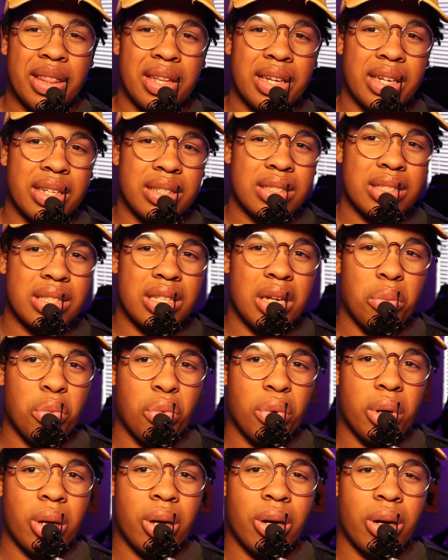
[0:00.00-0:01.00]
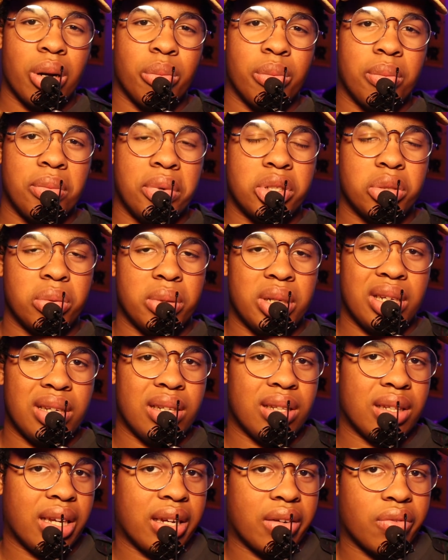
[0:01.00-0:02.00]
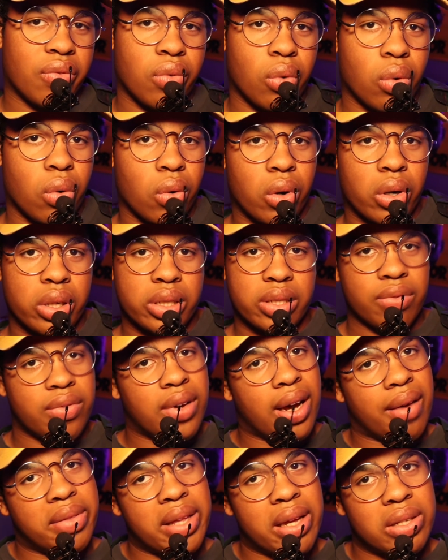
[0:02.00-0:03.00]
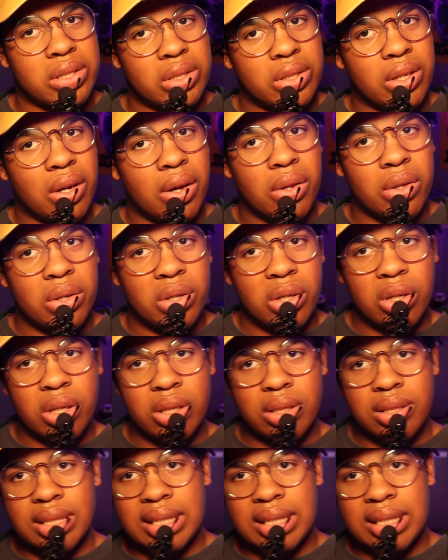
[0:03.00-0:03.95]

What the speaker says: think it's somewhere in between like $4,000 to $5,000.